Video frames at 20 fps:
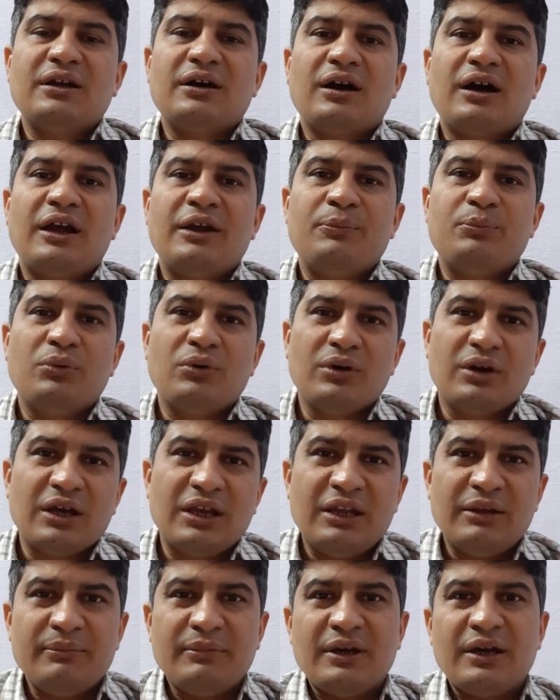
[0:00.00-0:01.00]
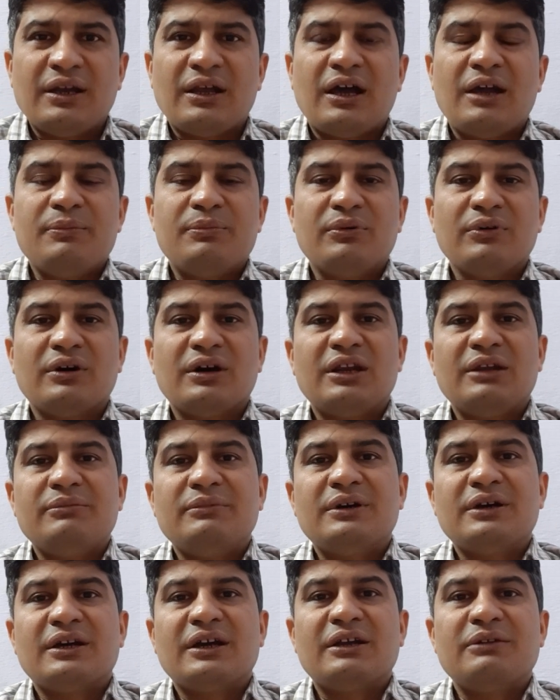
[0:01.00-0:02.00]

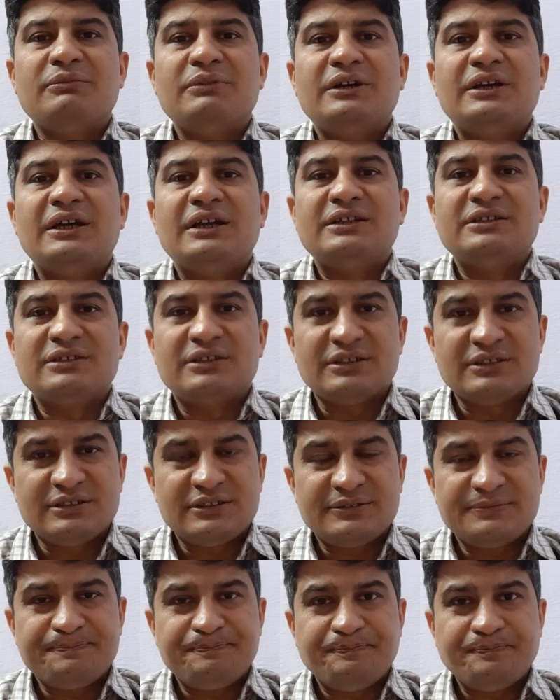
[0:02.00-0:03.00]
hypokalemia can be dangerous.